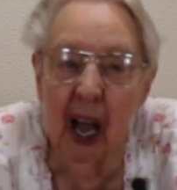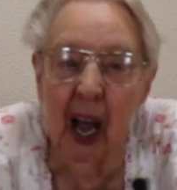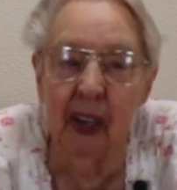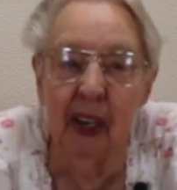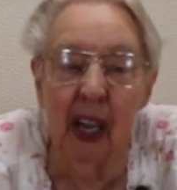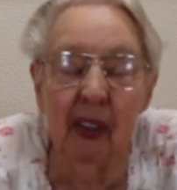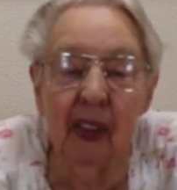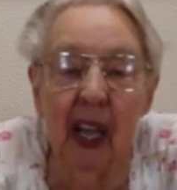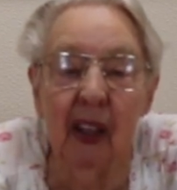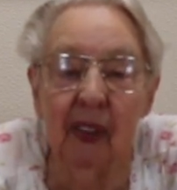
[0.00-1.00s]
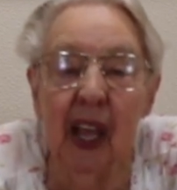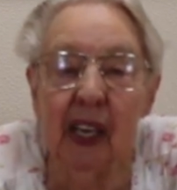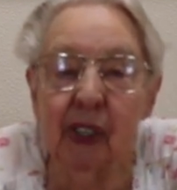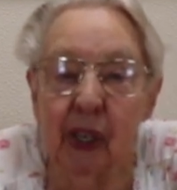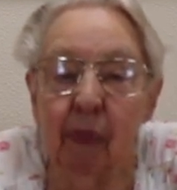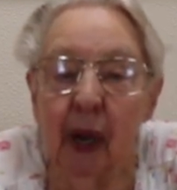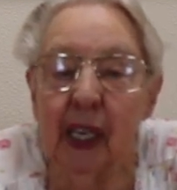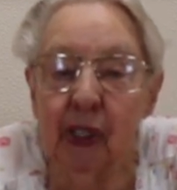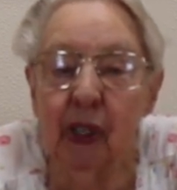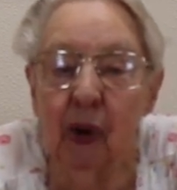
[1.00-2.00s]
And then
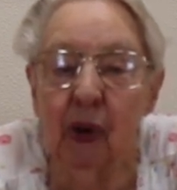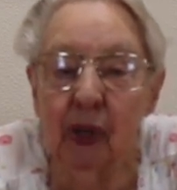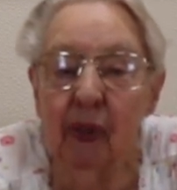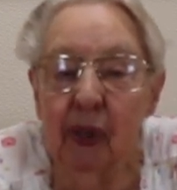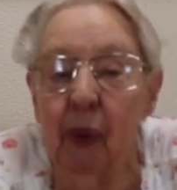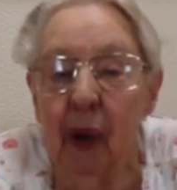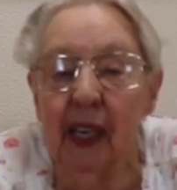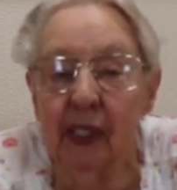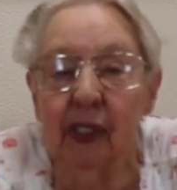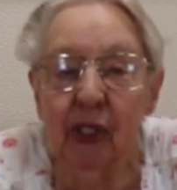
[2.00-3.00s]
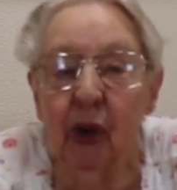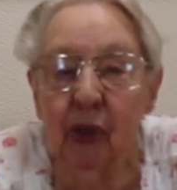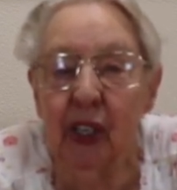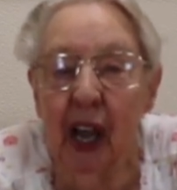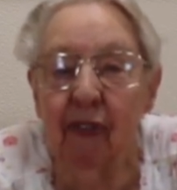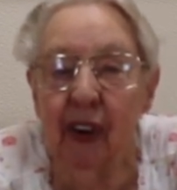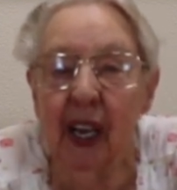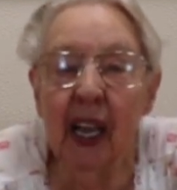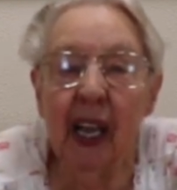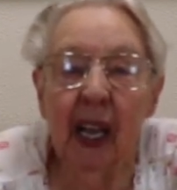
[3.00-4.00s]
somebody they went and told
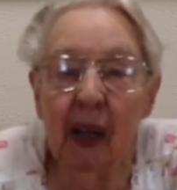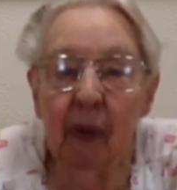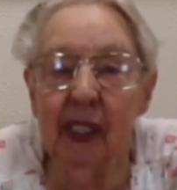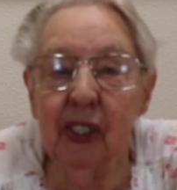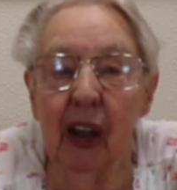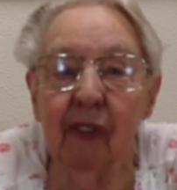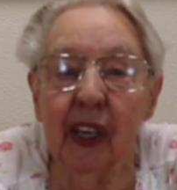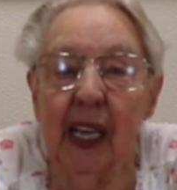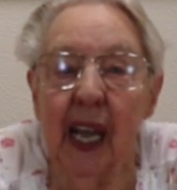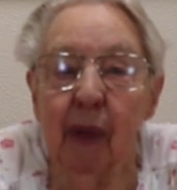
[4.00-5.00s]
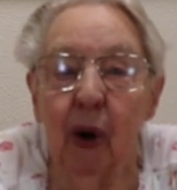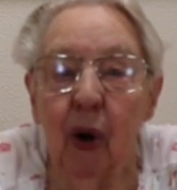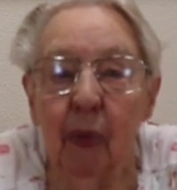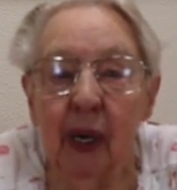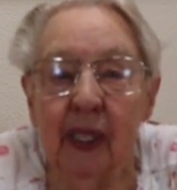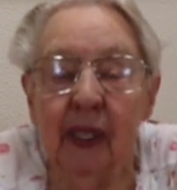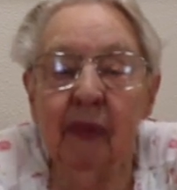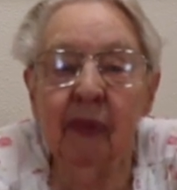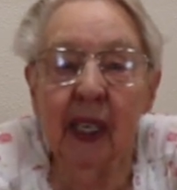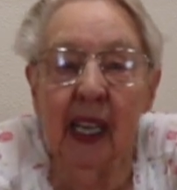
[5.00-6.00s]
Jeffrey, when Jeffrey came home and
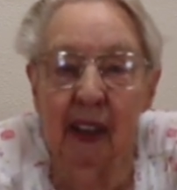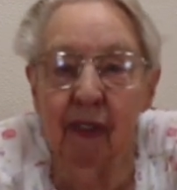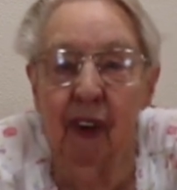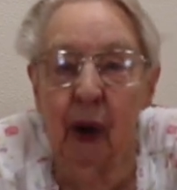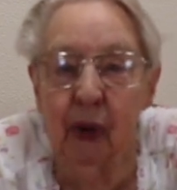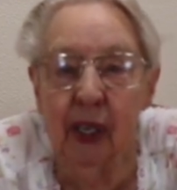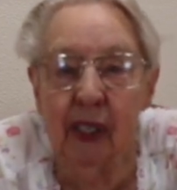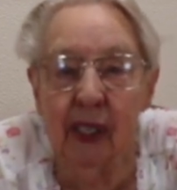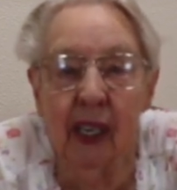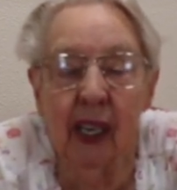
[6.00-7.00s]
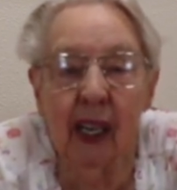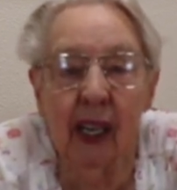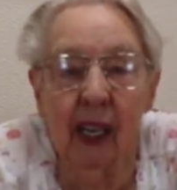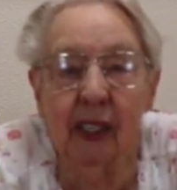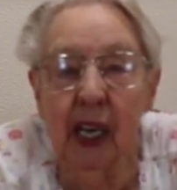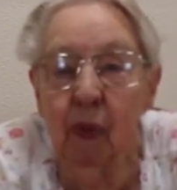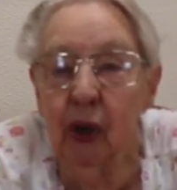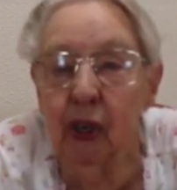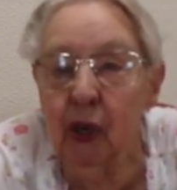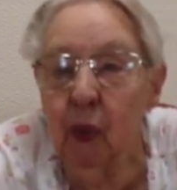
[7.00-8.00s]
he found us, because he
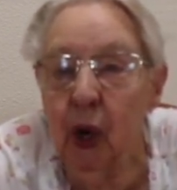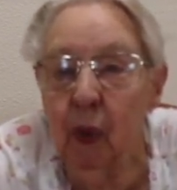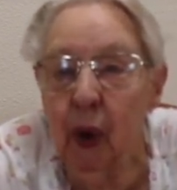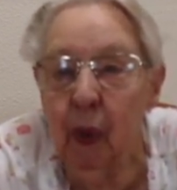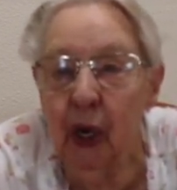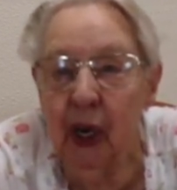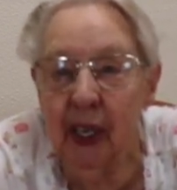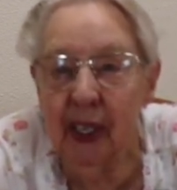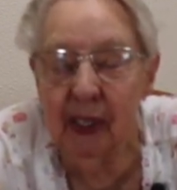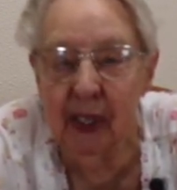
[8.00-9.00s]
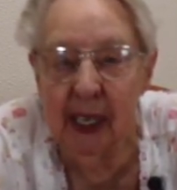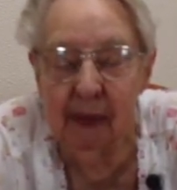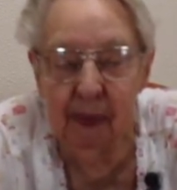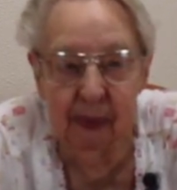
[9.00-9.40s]
wondered where we were, you see.